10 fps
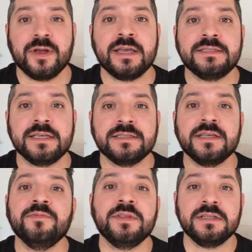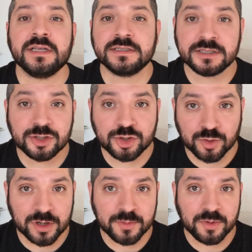race as something that's
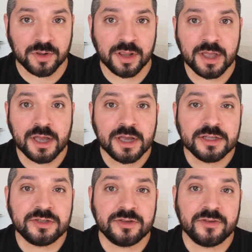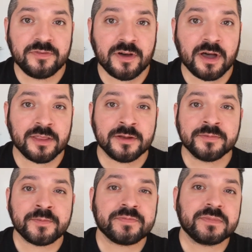enjoyable to the Father.